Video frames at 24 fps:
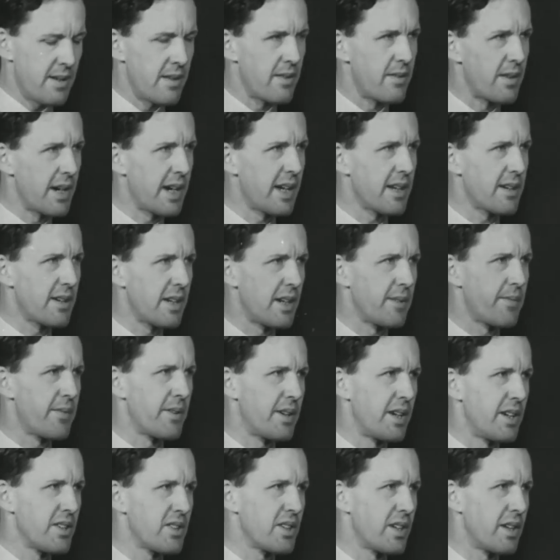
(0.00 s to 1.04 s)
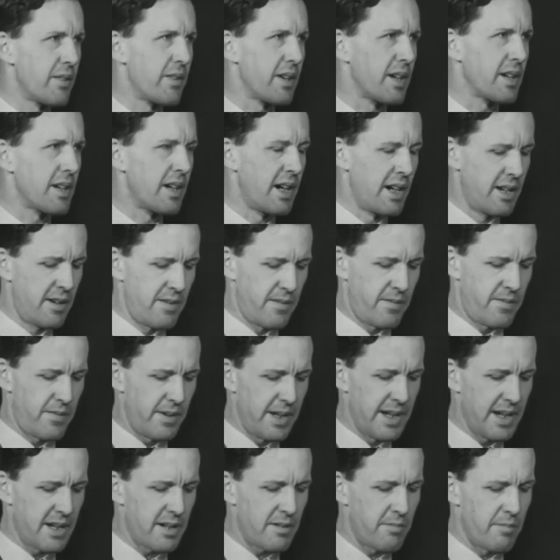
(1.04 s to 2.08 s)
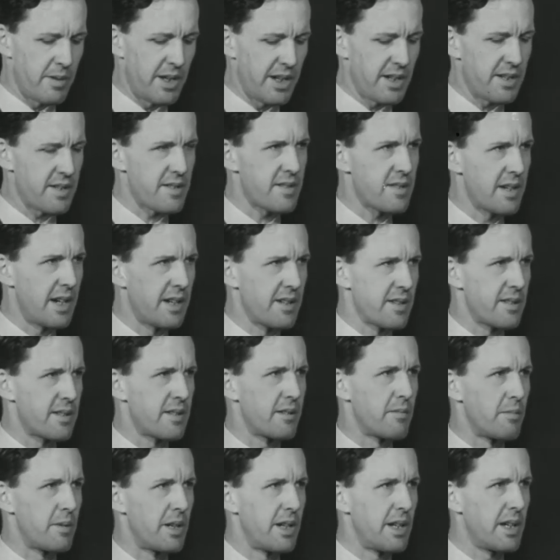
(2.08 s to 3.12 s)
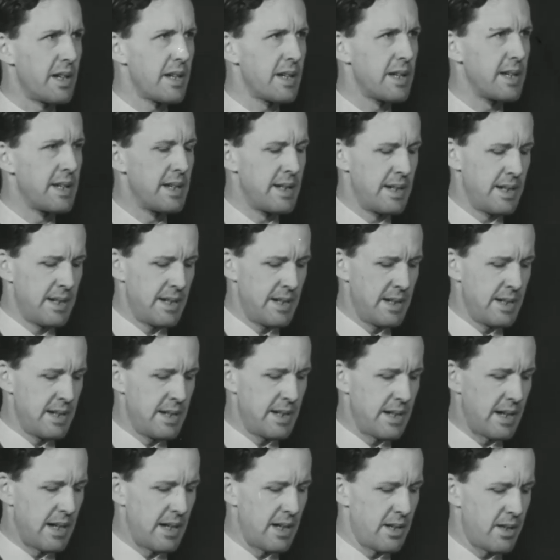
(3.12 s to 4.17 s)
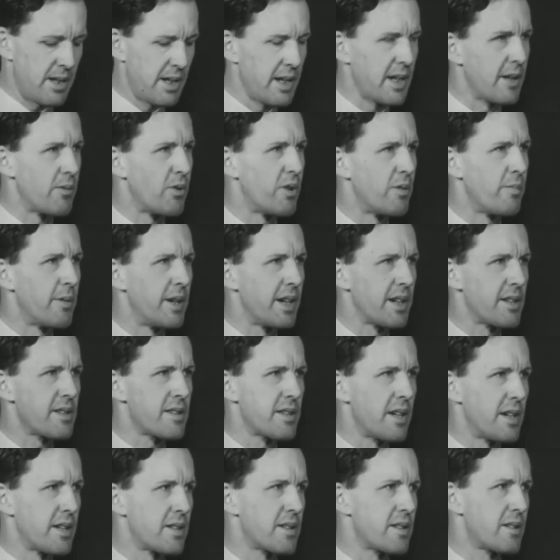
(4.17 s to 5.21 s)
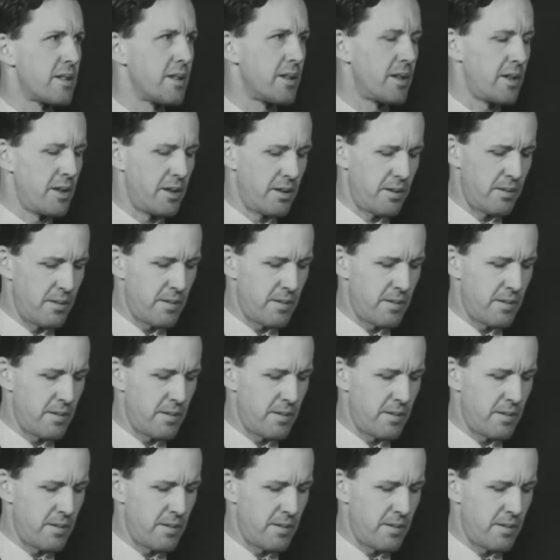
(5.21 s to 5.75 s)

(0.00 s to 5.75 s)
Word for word: That definition of the conflict makes sense to me. I think it will make sense to you.